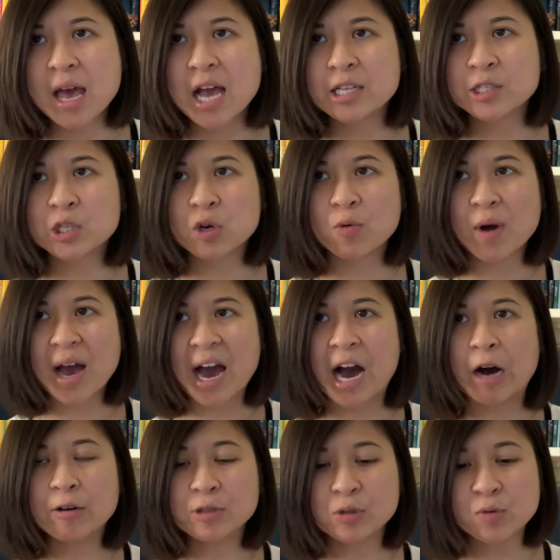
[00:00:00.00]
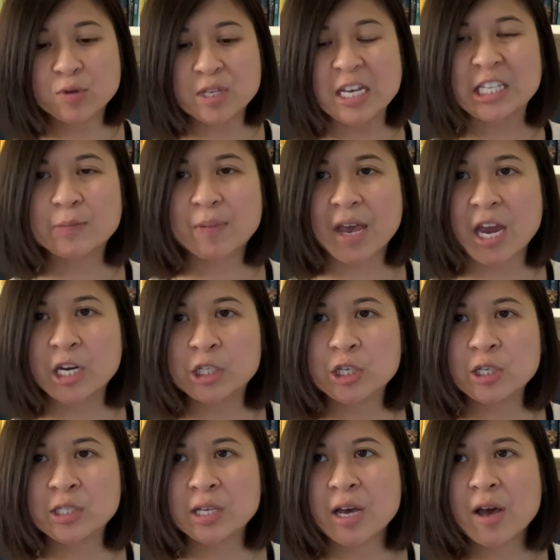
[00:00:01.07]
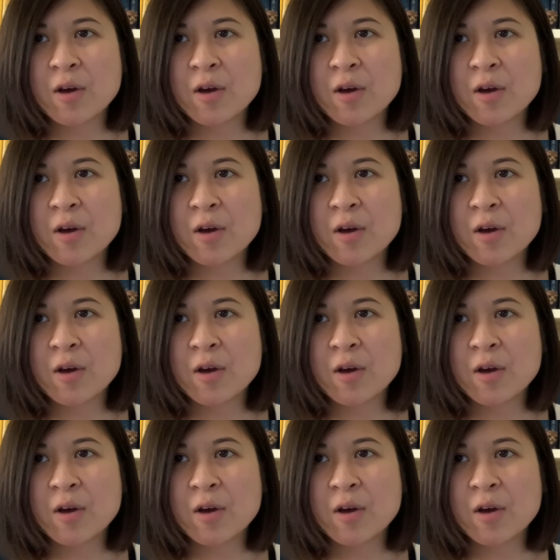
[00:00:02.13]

And so how do these pages